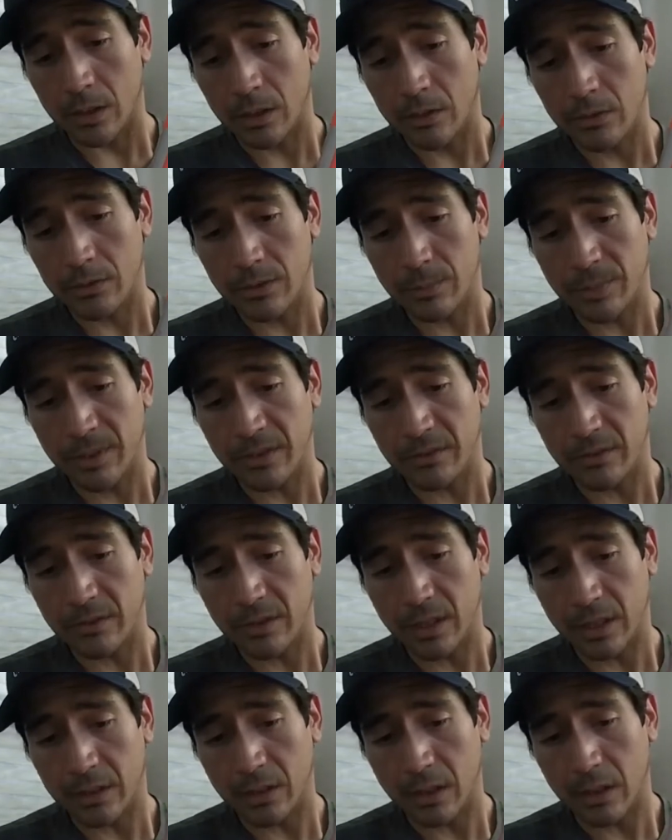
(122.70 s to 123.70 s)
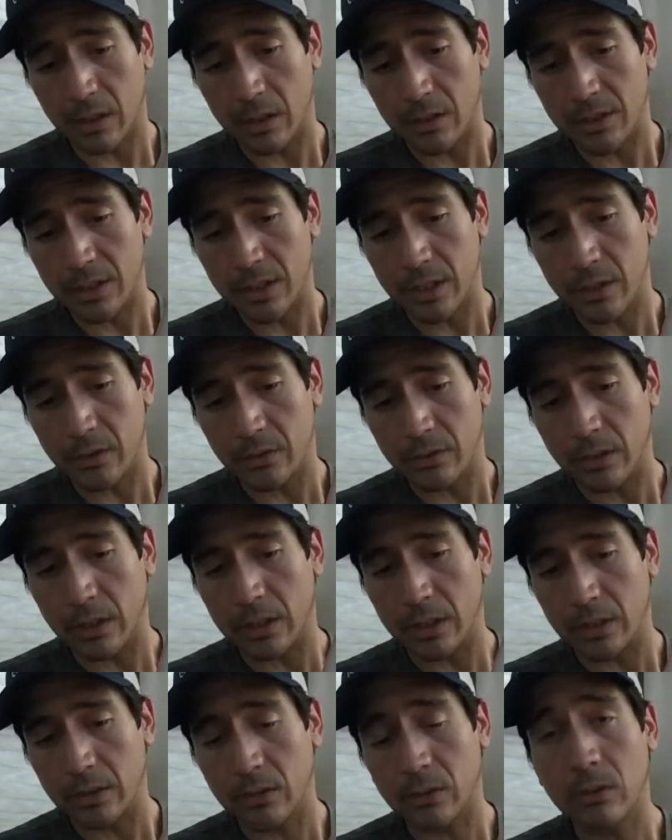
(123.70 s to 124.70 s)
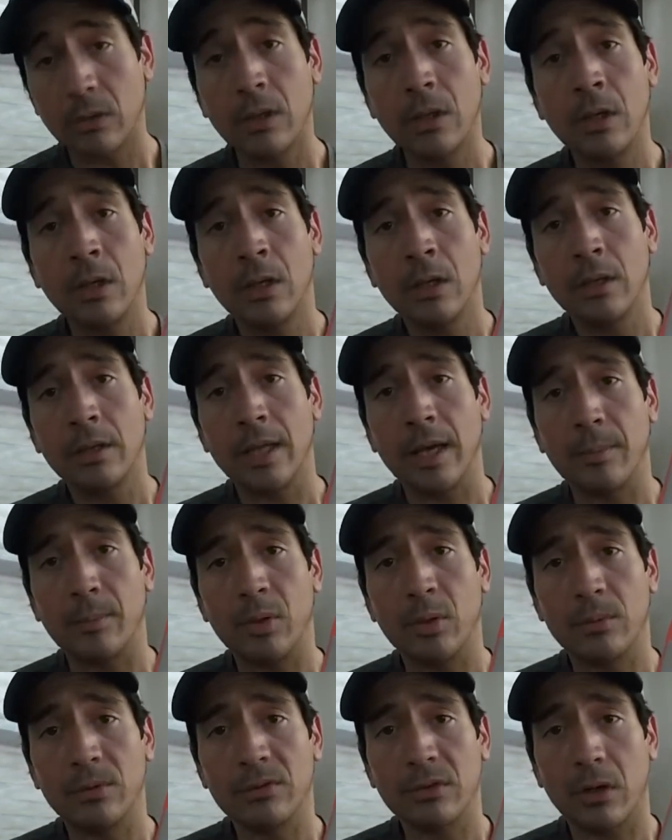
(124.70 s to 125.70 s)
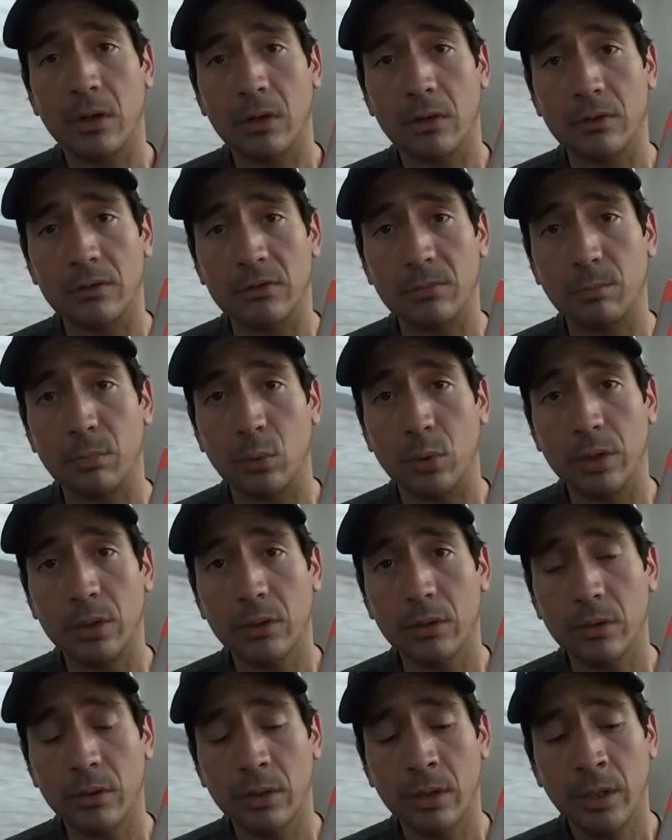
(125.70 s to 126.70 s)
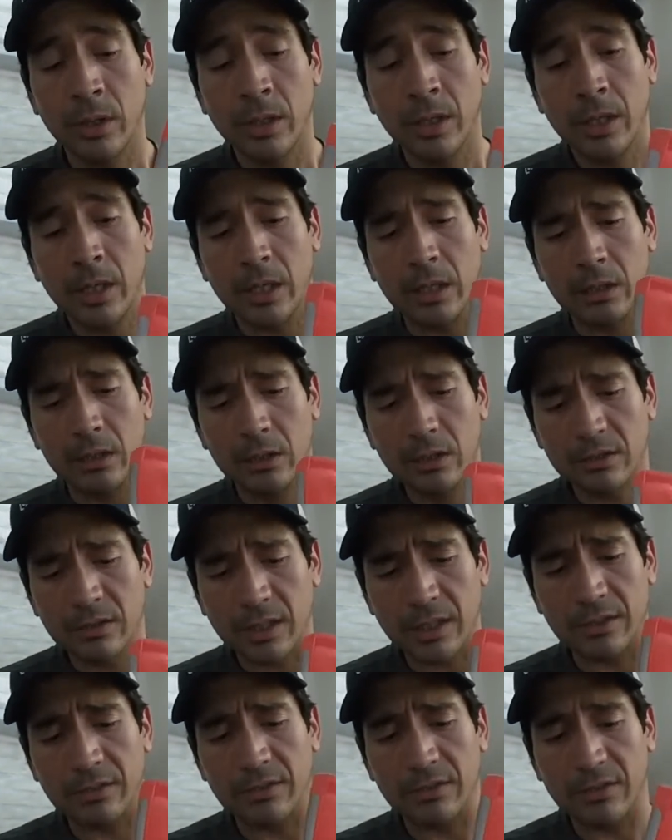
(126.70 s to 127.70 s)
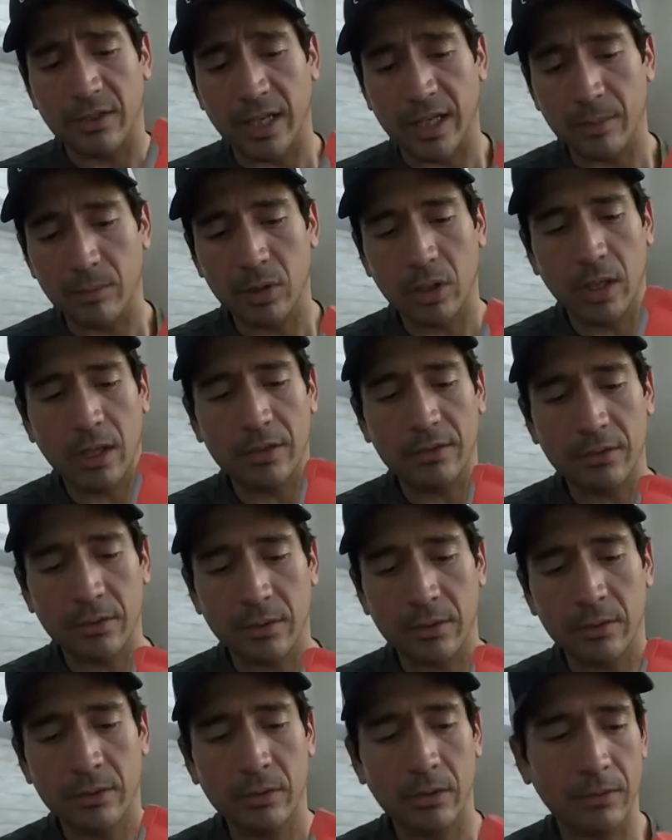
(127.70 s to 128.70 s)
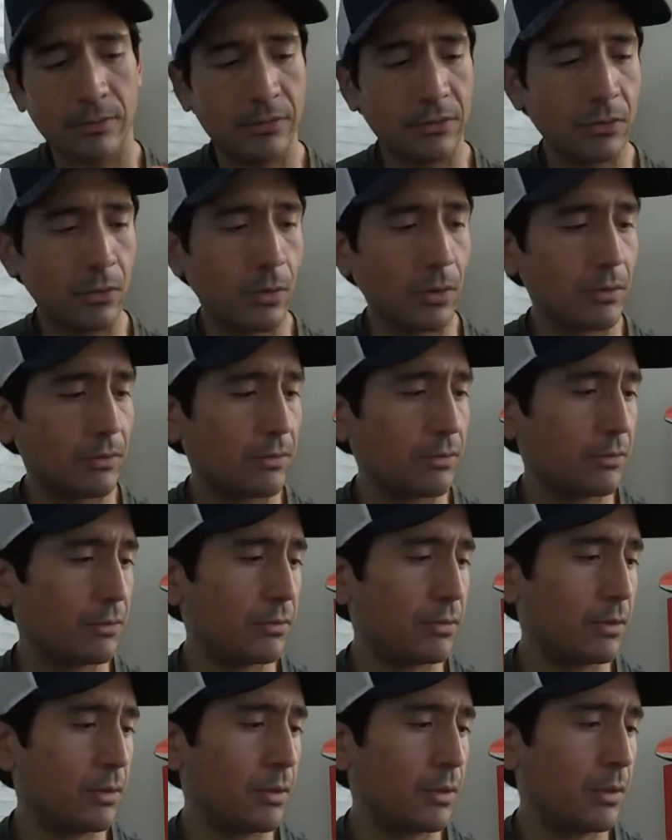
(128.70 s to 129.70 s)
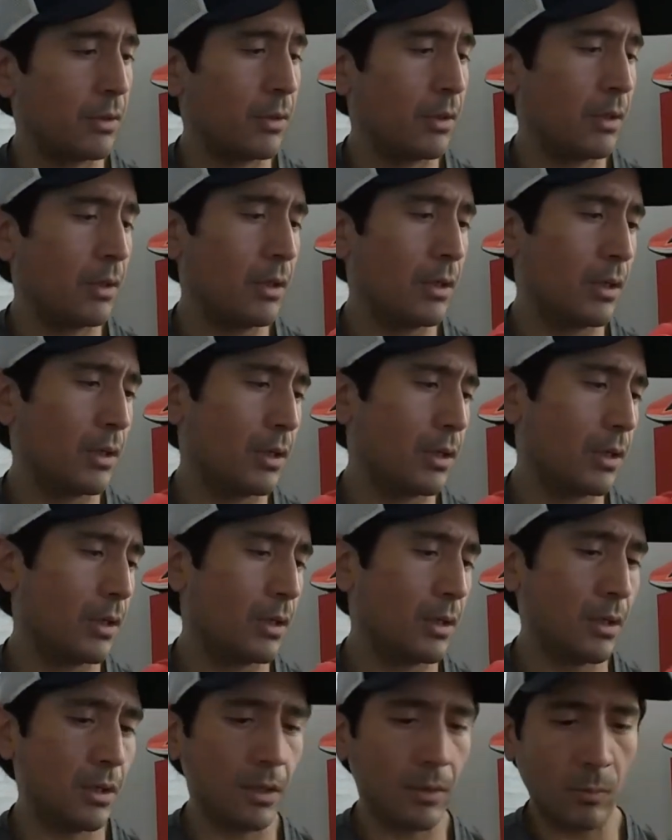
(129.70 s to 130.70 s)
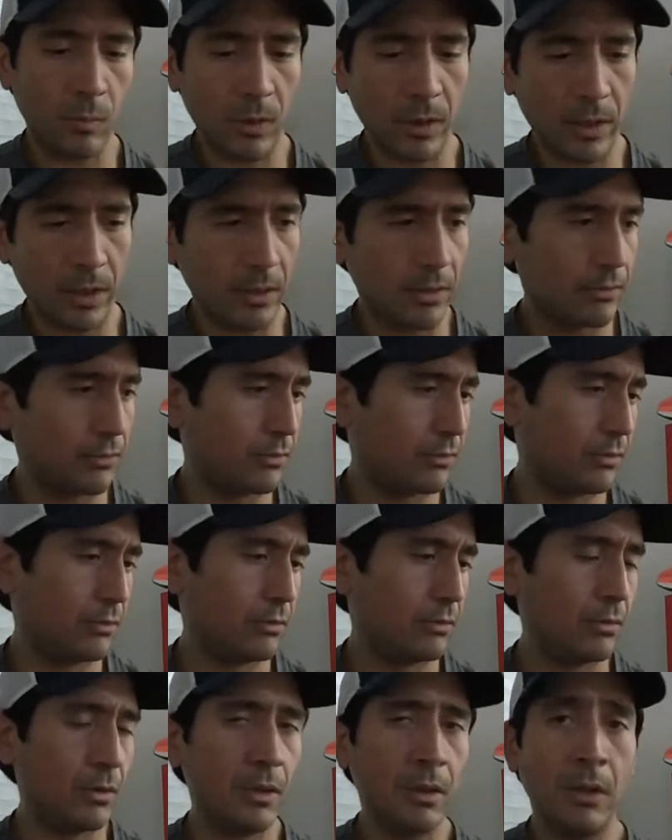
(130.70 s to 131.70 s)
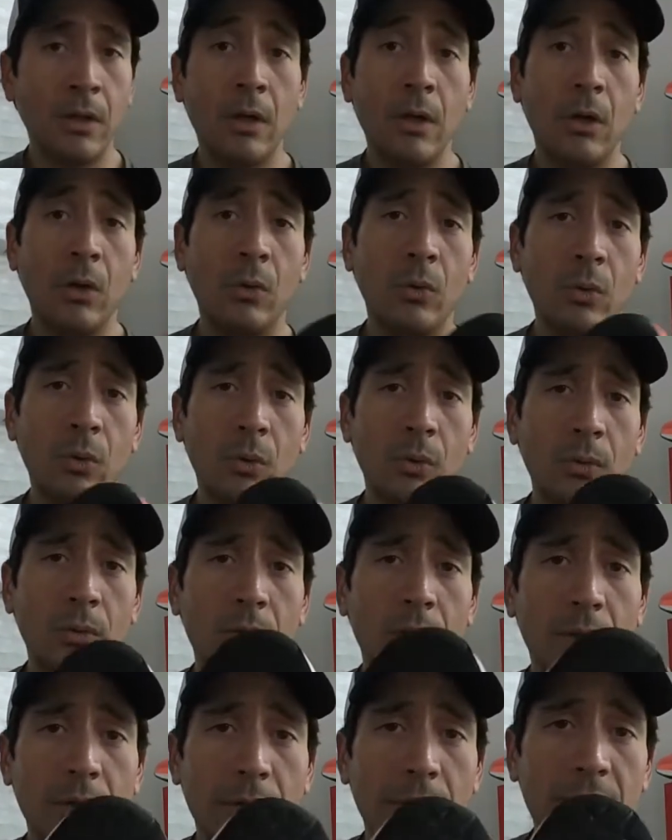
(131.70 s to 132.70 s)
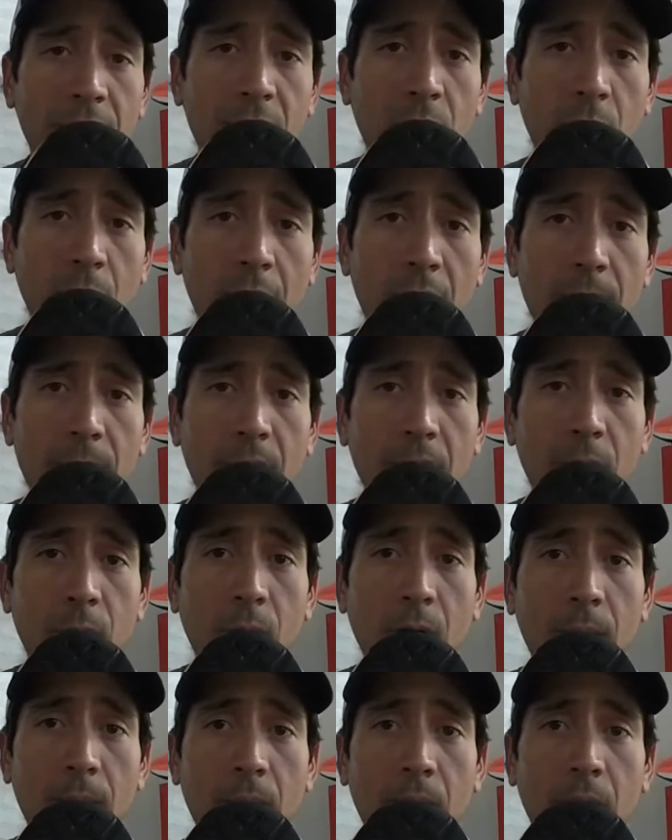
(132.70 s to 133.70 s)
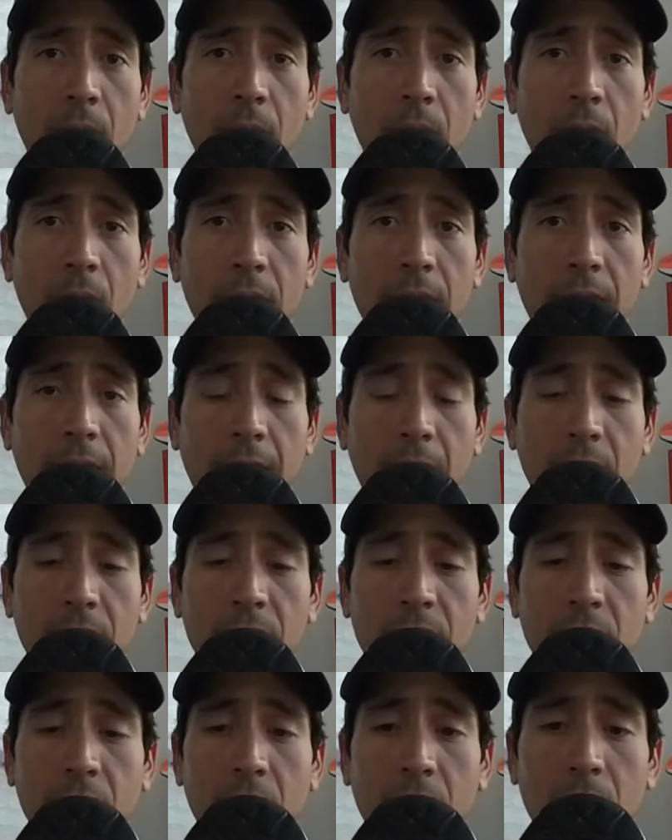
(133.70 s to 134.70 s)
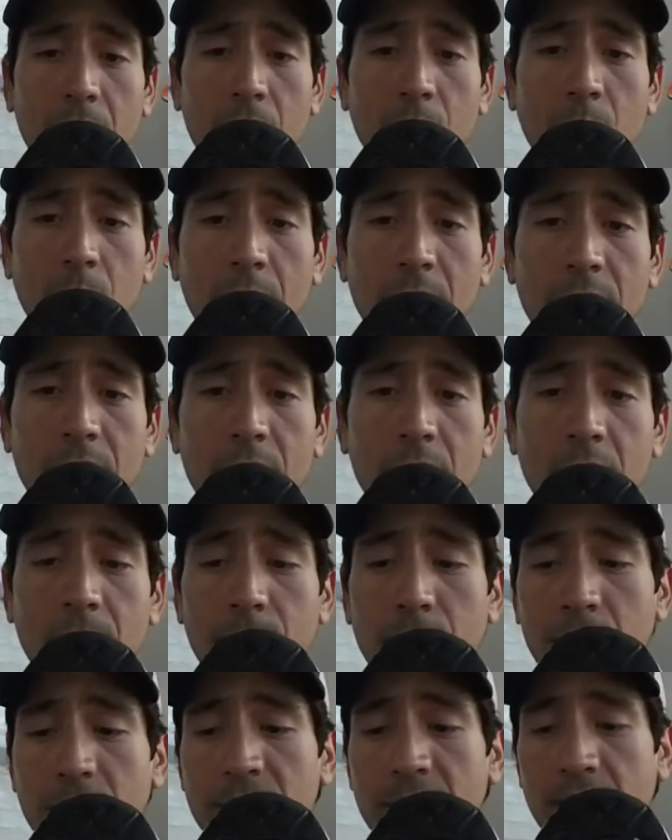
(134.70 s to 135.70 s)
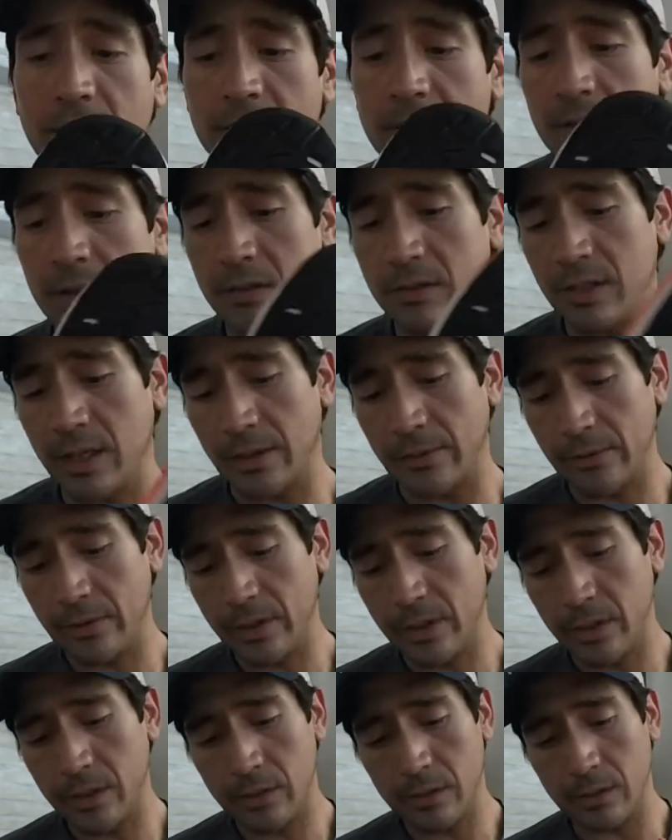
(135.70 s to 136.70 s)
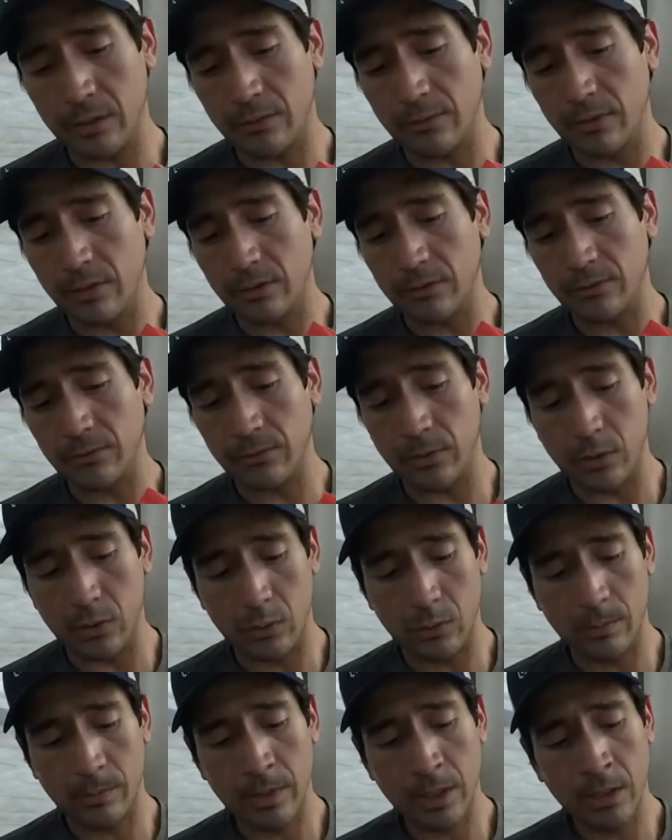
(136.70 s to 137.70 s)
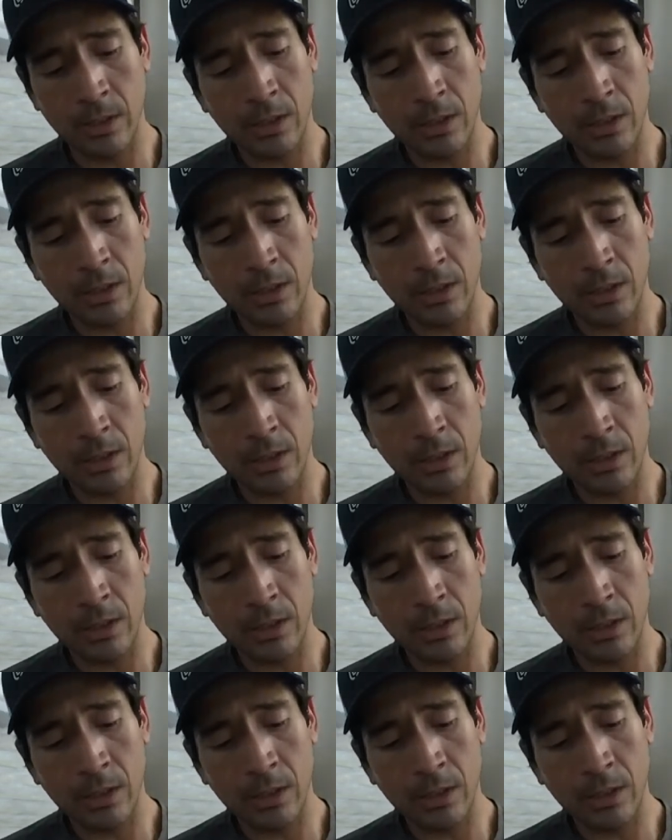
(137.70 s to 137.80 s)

then there's a piece of technology here in the heel that Puma's calling a spoiler. It looks like a stabilizer of sorts. What else? Oh, there is quite a bit of rubber on the outsole, which should protect the integrity of this foam.